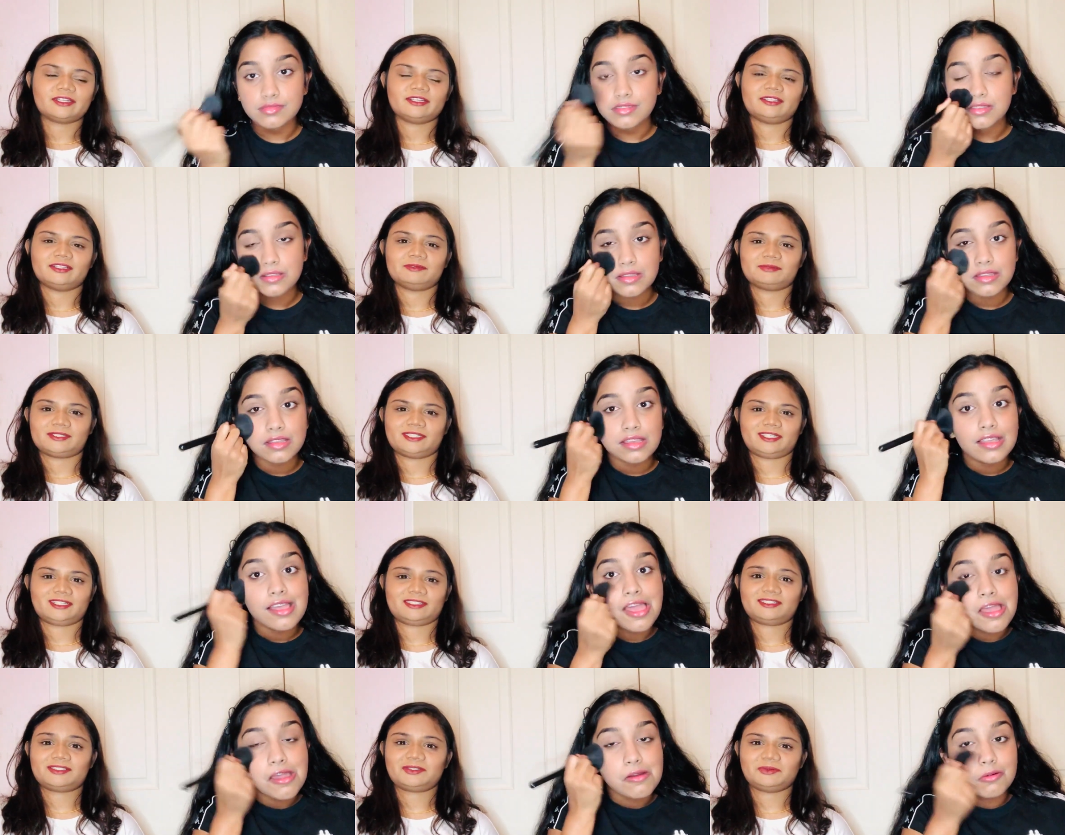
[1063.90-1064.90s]

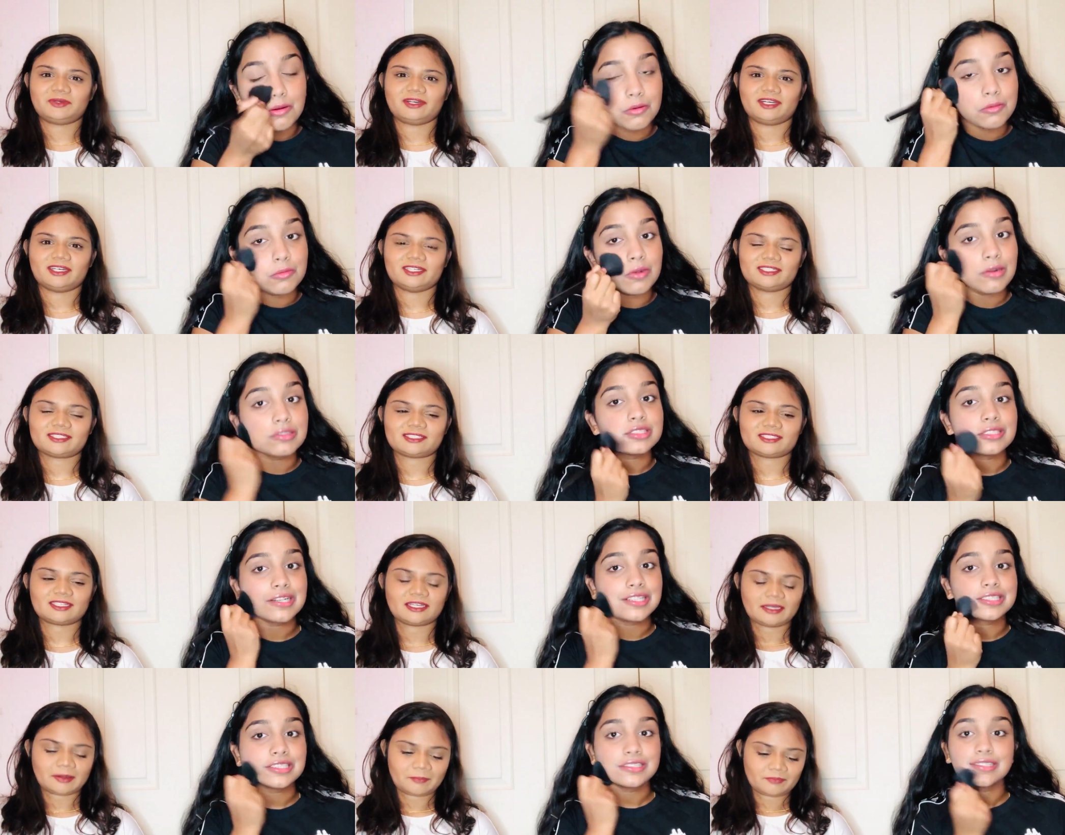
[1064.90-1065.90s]
Speaker 1: lipsticks. To what, be
Speaker 2: honest. What was the
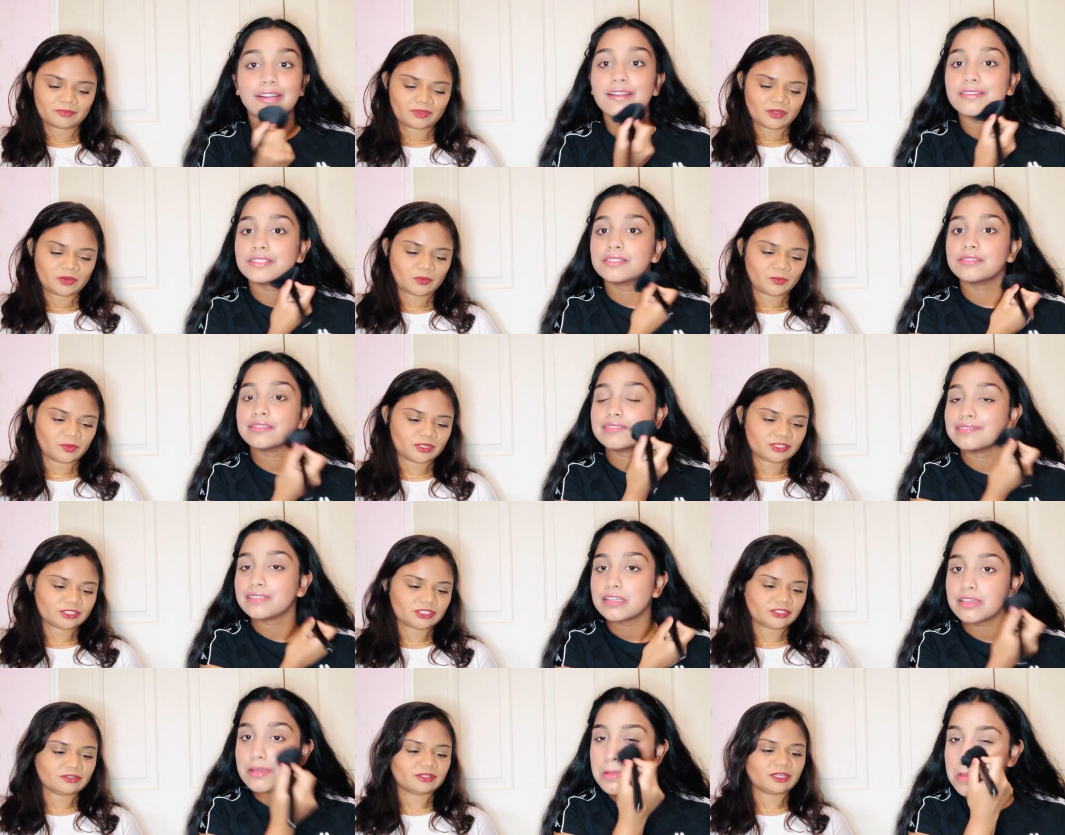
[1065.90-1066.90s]
question? Sorry. What
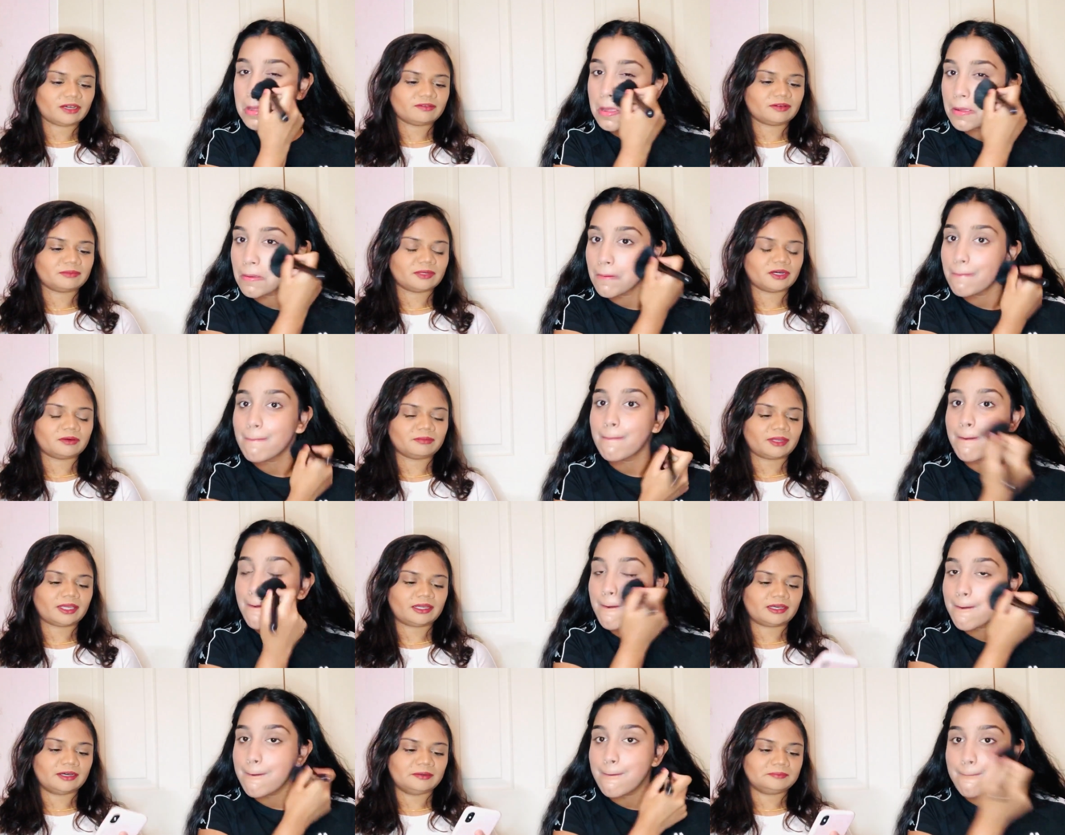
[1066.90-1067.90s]
do you love about
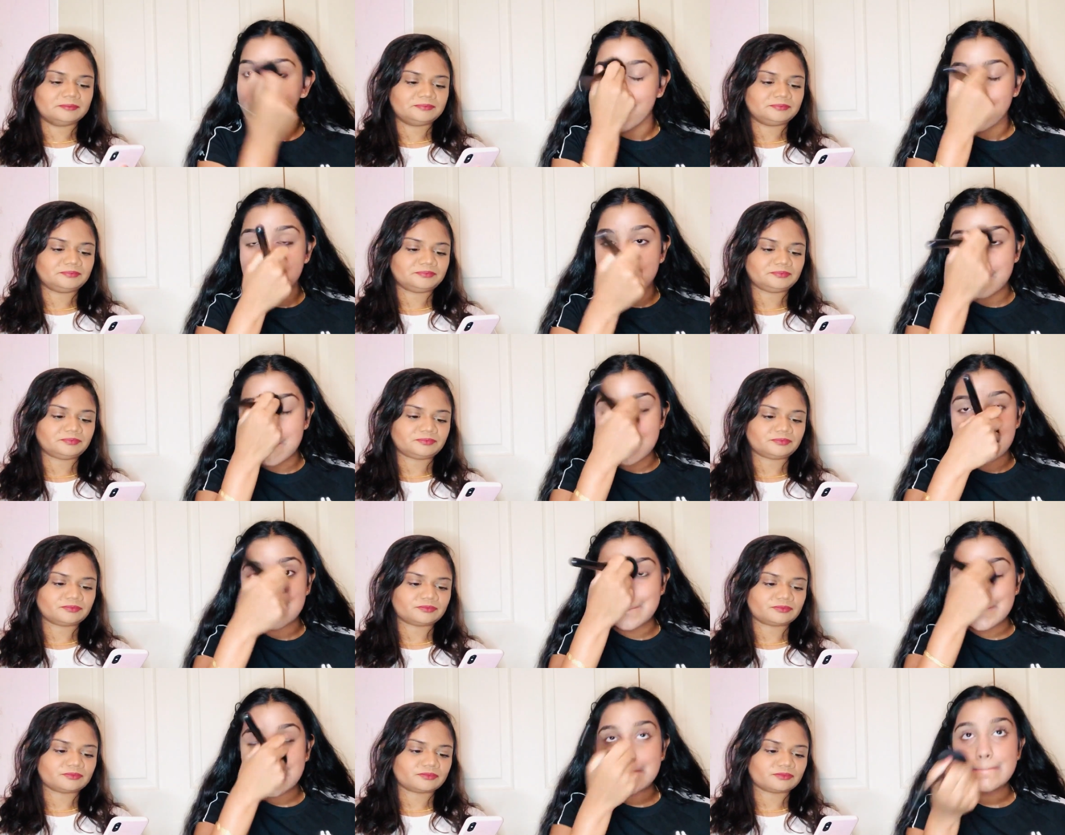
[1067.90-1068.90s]
makeup?
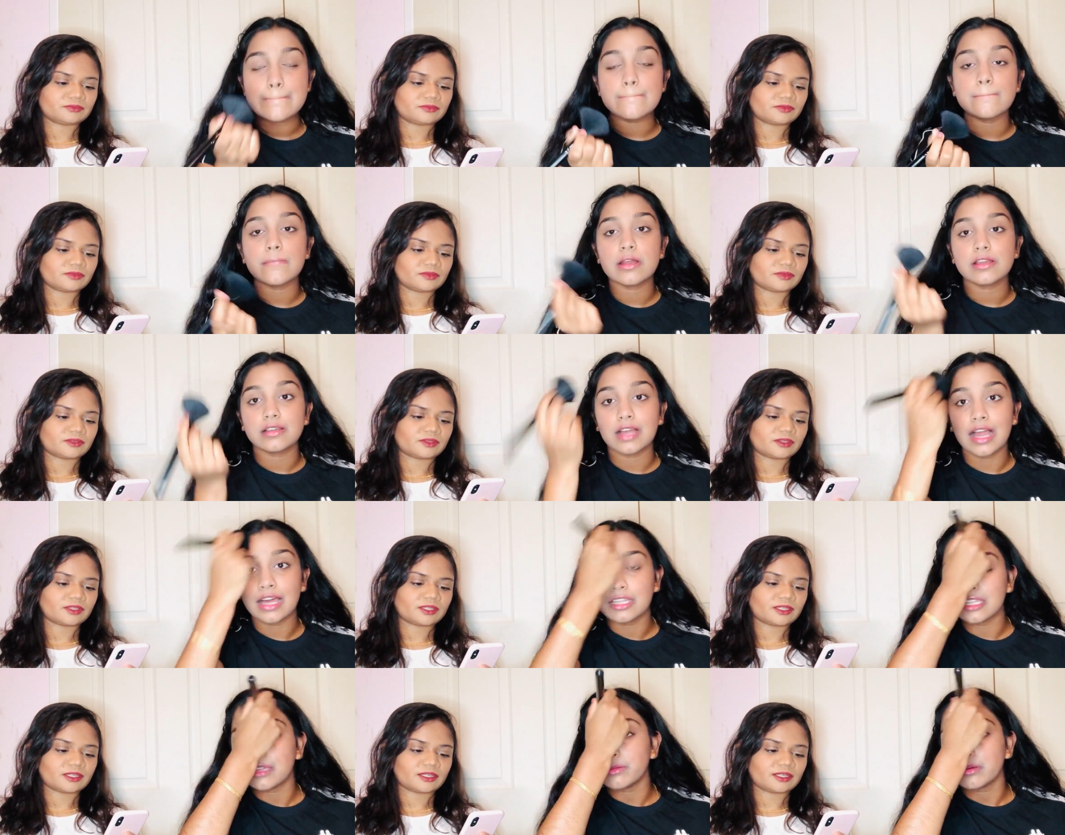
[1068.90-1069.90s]
Mm,
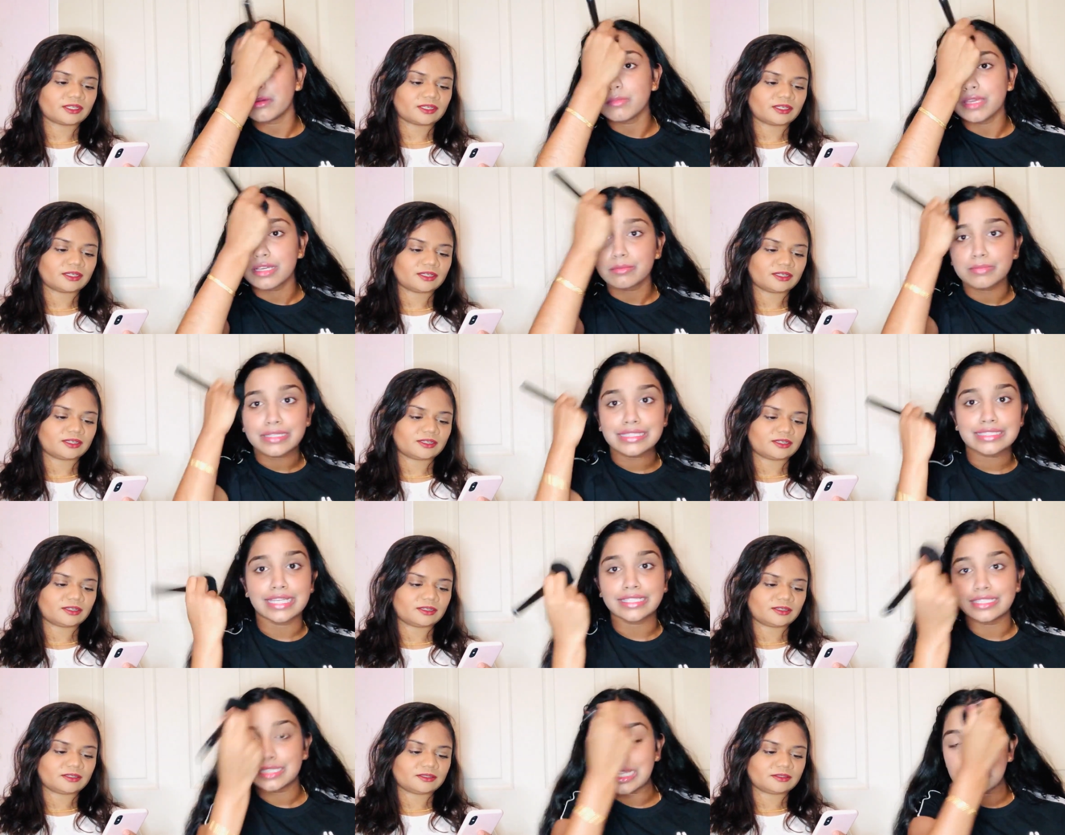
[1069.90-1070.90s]
I love makeup because
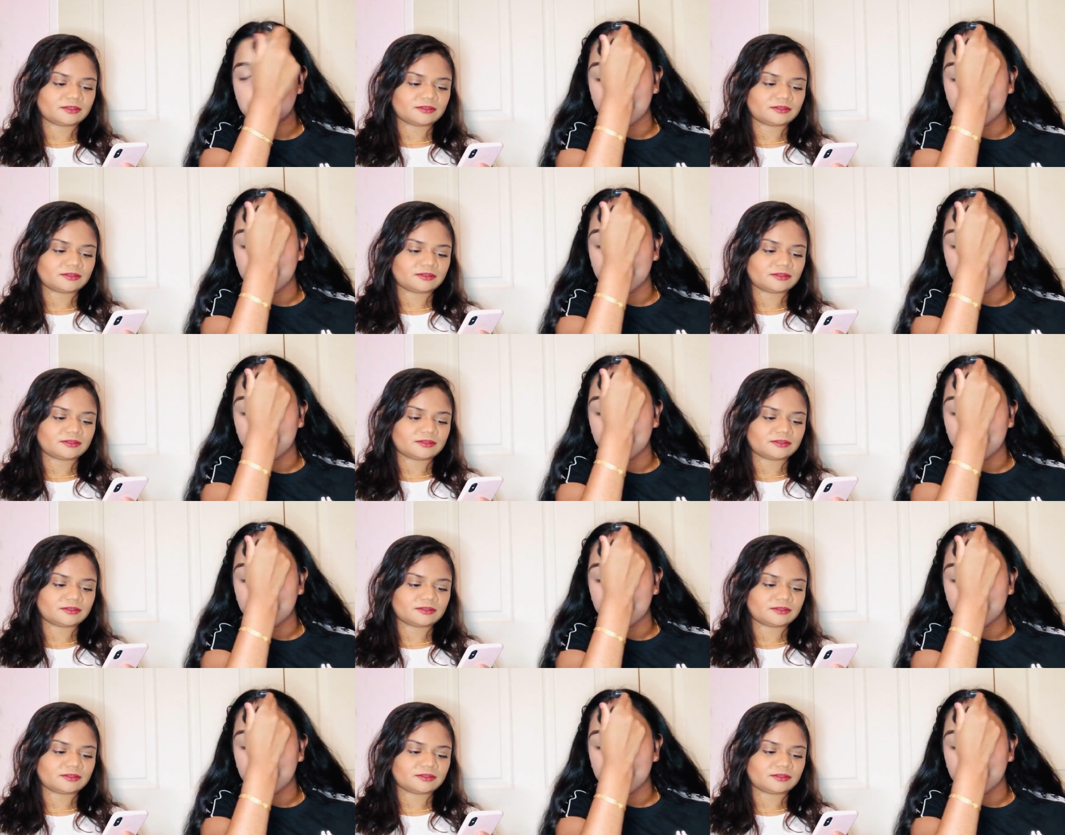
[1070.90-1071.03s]
I can like